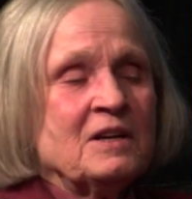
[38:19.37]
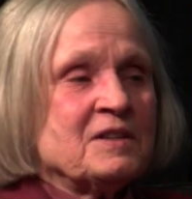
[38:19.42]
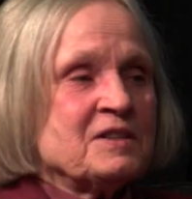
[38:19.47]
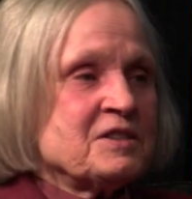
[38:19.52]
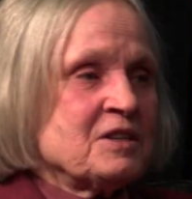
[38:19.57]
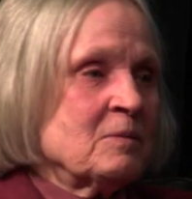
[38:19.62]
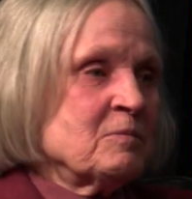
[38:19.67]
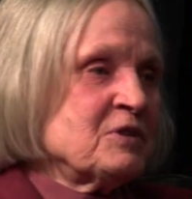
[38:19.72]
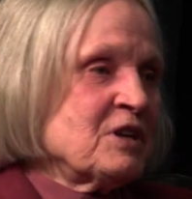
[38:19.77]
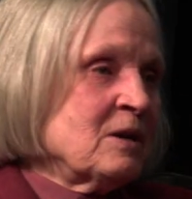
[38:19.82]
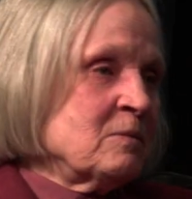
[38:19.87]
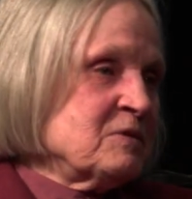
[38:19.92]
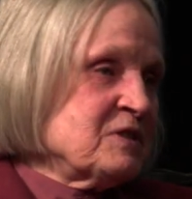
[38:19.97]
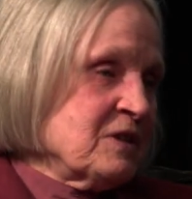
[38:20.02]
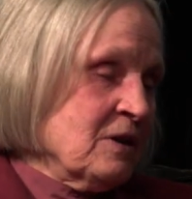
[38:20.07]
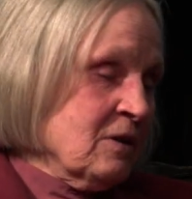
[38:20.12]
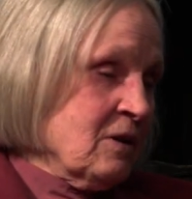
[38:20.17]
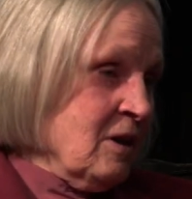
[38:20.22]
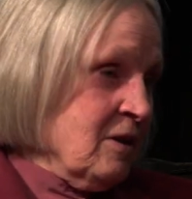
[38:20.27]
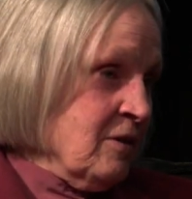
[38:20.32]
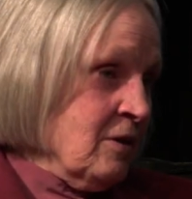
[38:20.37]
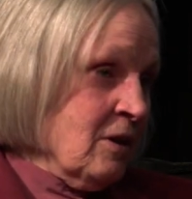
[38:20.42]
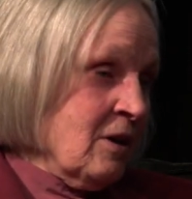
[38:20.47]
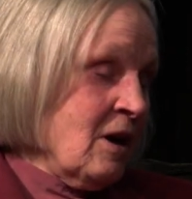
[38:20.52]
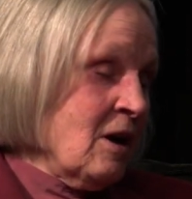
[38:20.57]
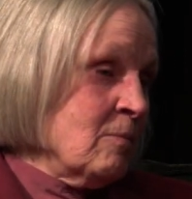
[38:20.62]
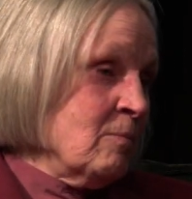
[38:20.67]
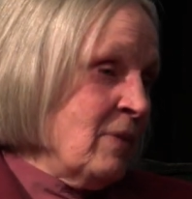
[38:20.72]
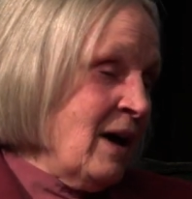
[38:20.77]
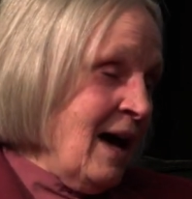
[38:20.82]
Sometimes they'll
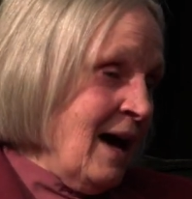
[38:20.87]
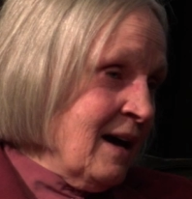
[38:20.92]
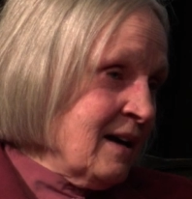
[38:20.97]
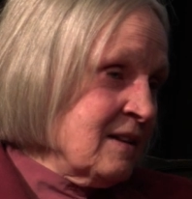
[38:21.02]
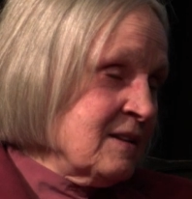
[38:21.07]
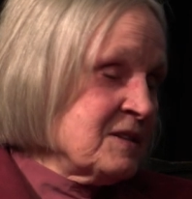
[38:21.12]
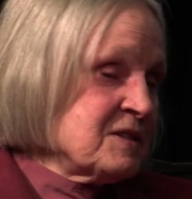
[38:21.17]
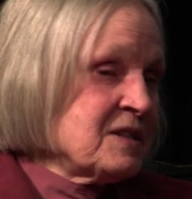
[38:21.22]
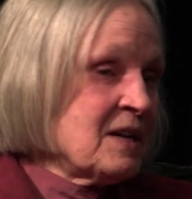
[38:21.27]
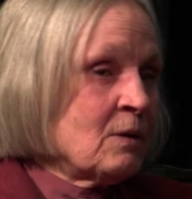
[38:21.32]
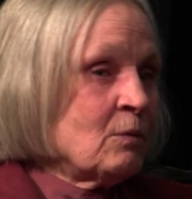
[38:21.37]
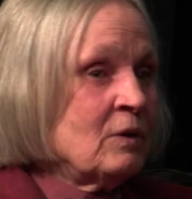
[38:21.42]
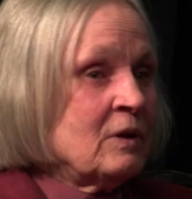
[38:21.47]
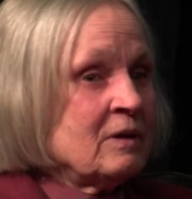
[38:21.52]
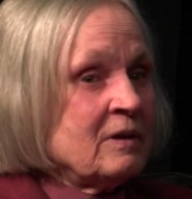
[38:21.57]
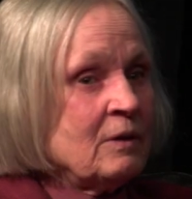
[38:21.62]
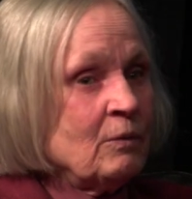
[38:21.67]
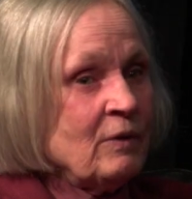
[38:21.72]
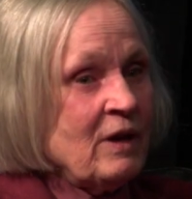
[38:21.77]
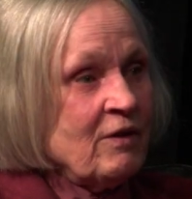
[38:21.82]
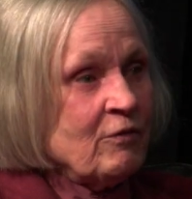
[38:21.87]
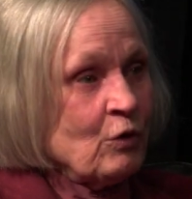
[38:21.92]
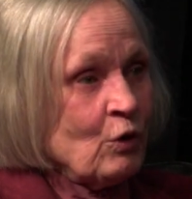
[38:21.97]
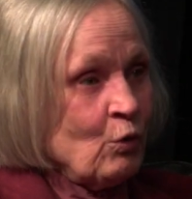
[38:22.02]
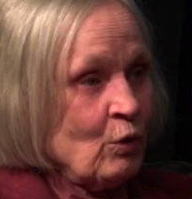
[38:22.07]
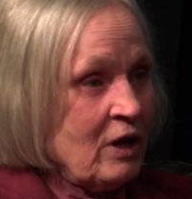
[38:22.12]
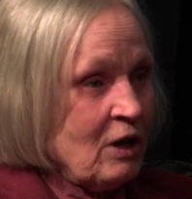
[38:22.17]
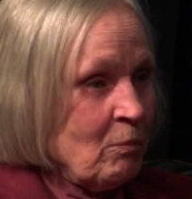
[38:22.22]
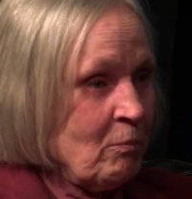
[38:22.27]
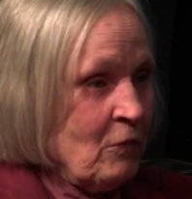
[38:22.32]
come back and they say, well, can we have a
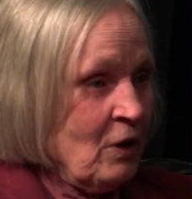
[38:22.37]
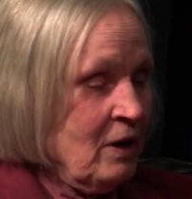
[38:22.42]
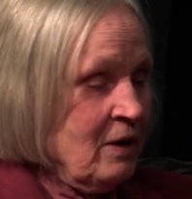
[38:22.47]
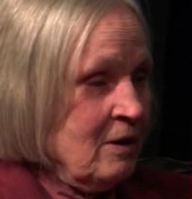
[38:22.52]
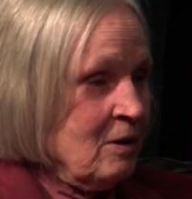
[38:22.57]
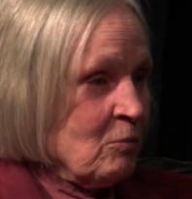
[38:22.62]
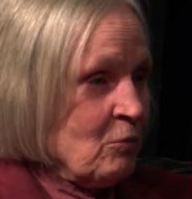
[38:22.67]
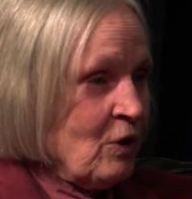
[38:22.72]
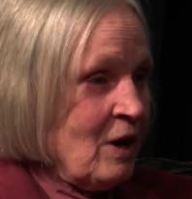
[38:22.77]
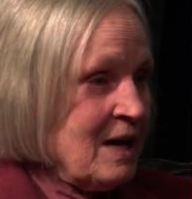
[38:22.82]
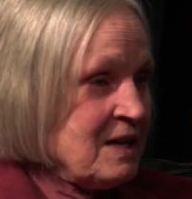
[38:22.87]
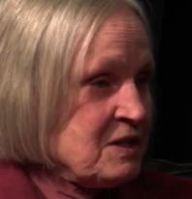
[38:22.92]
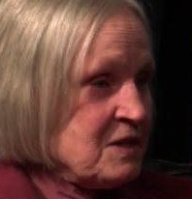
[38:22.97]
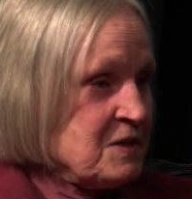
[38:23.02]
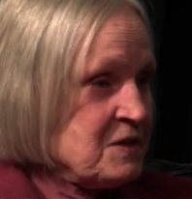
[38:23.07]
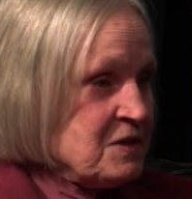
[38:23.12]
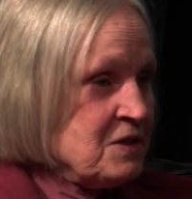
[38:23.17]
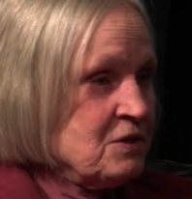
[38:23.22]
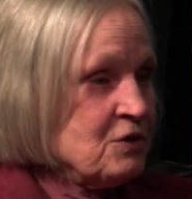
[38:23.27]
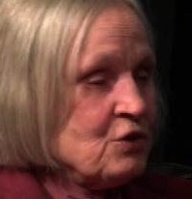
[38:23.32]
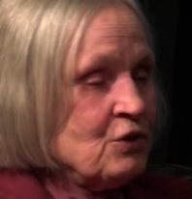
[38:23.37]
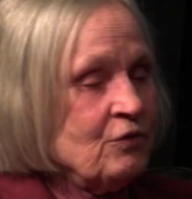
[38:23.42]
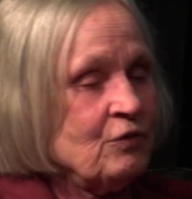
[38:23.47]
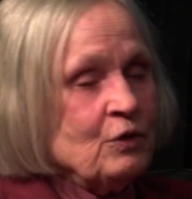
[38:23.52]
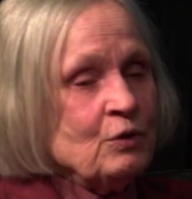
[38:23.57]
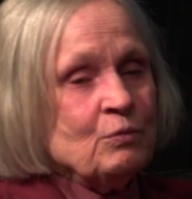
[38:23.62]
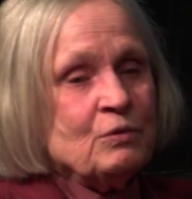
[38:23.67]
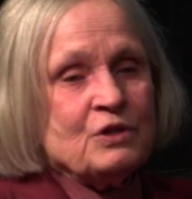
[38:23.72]
quick practice interview?